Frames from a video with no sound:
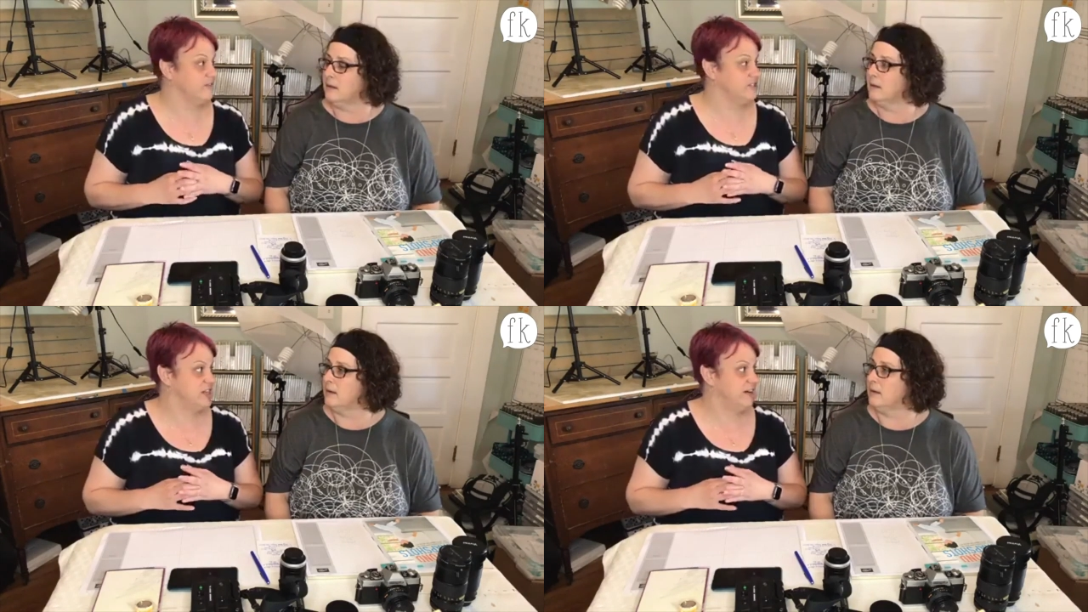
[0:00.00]

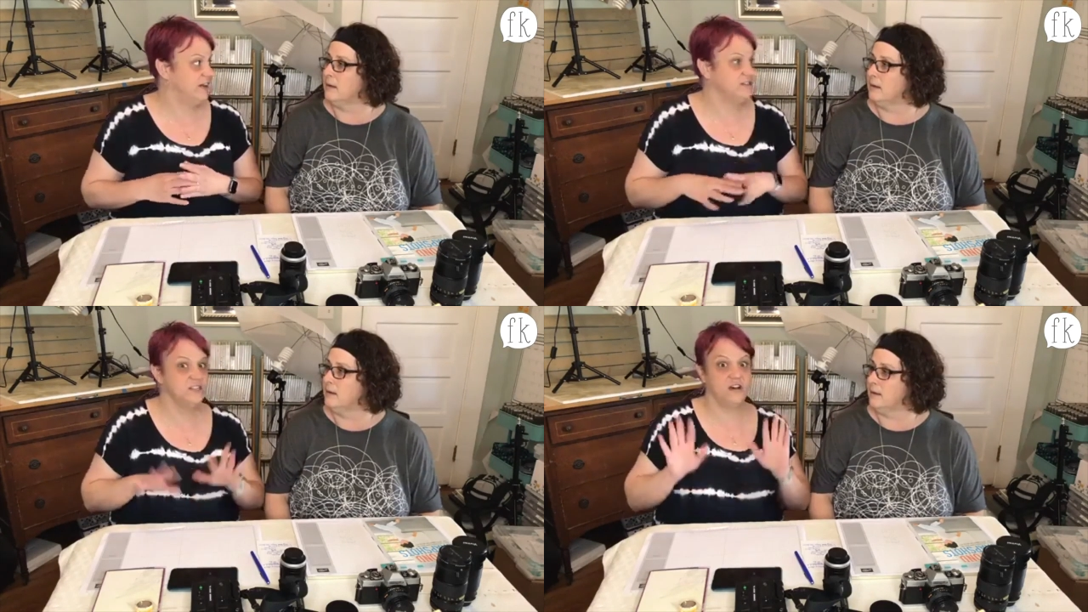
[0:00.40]
Speaker 1: a shout
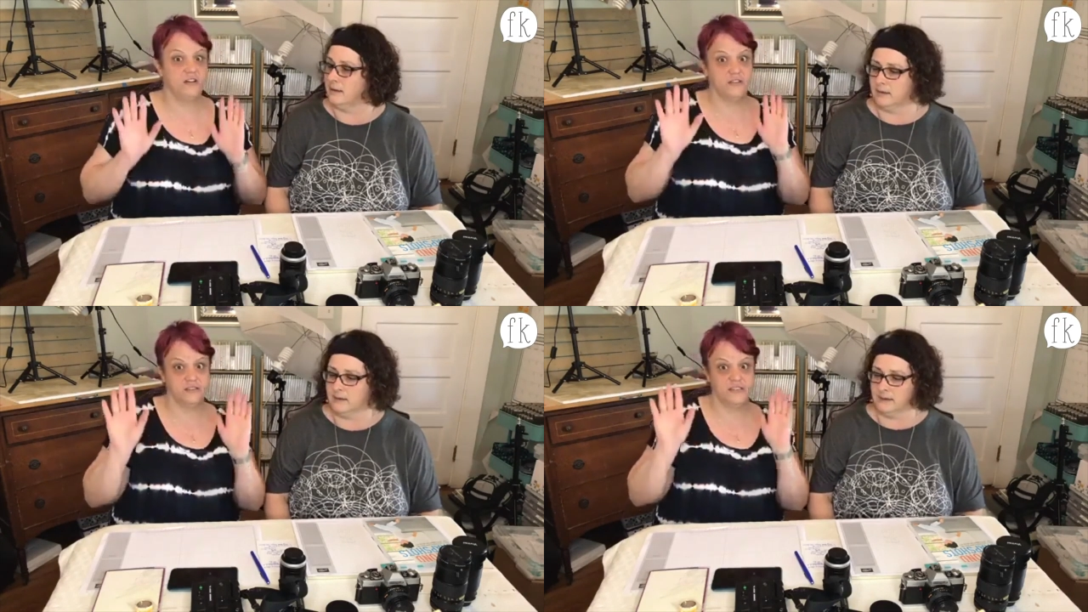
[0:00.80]
out to
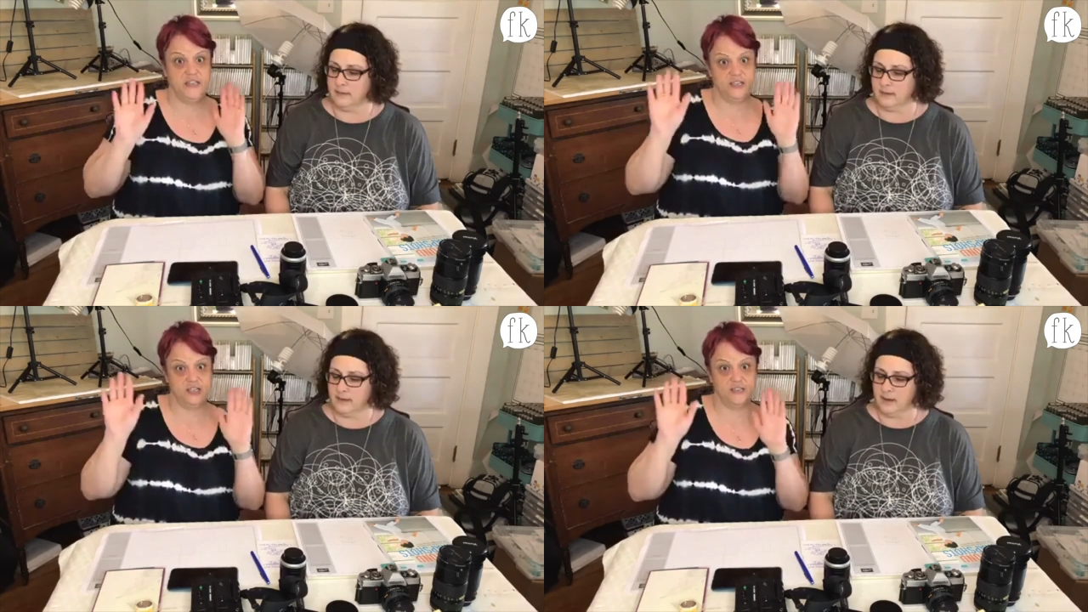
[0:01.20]
all the
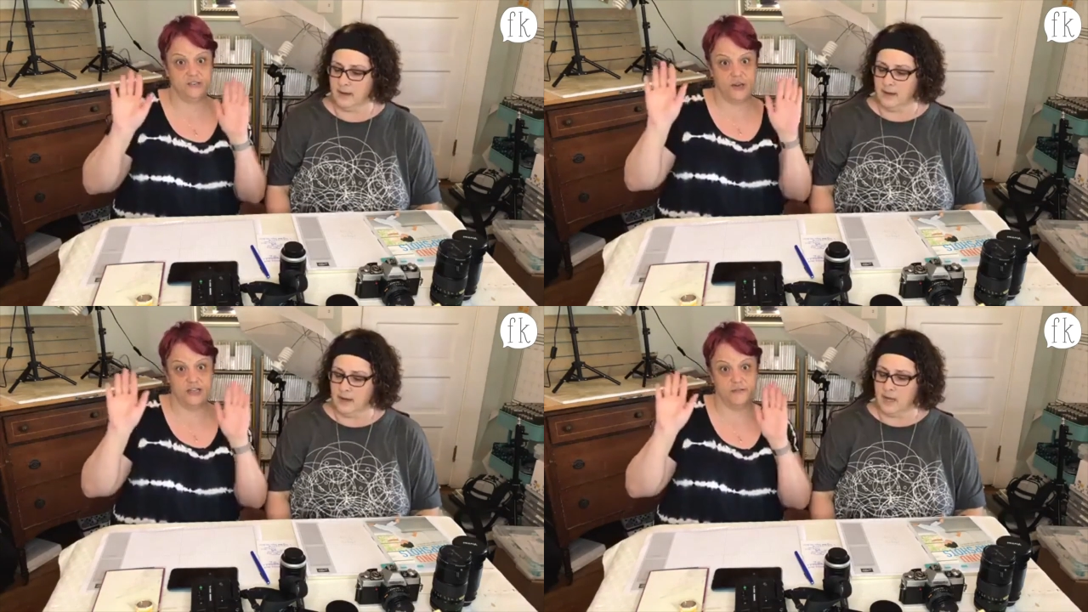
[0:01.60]

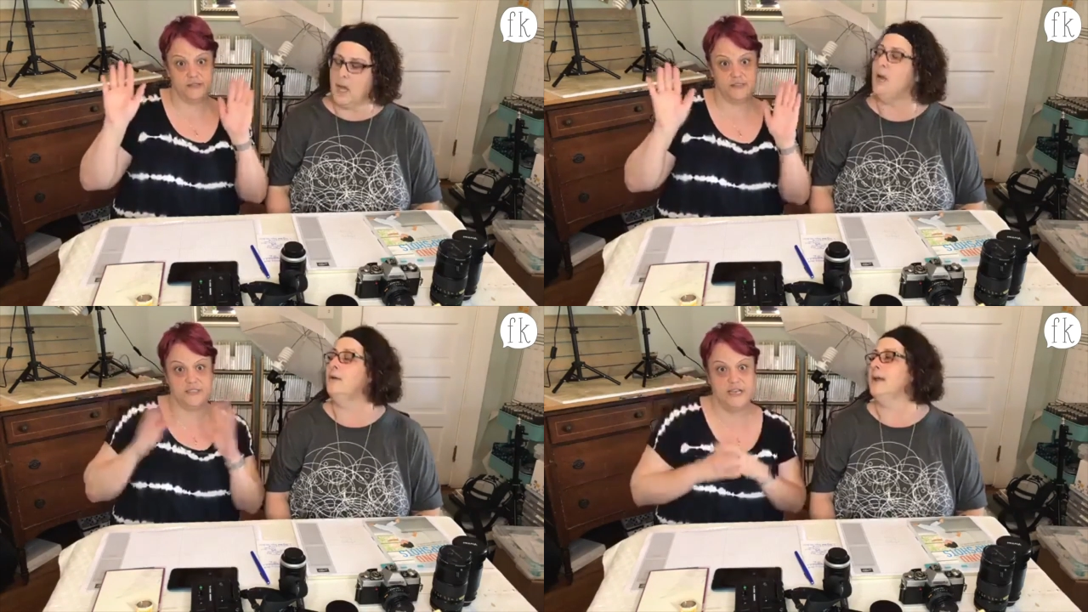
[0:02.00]
CHS
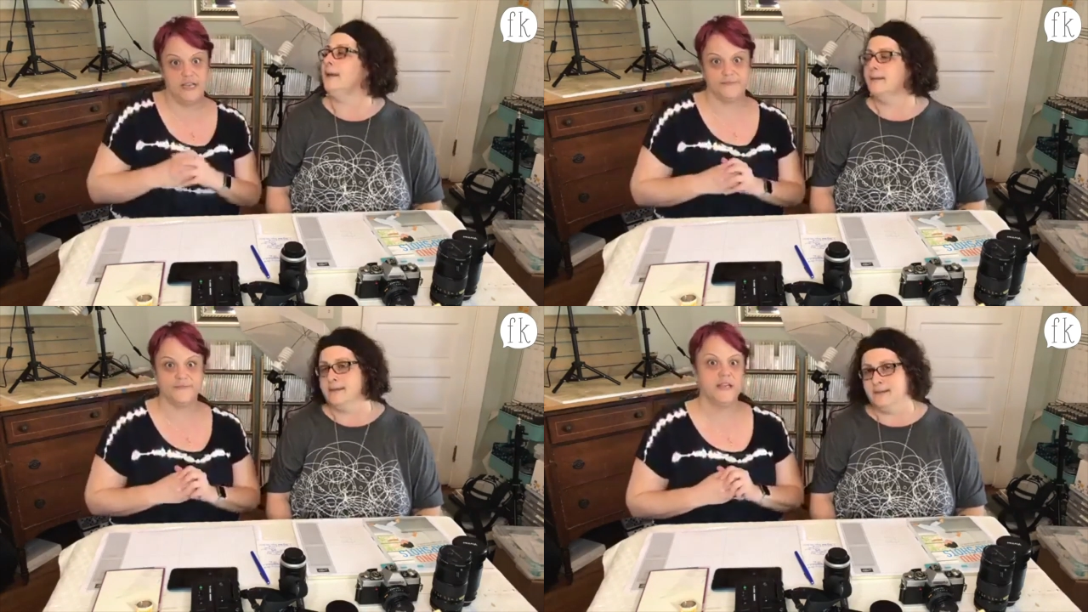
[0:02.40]
graduates oh, today.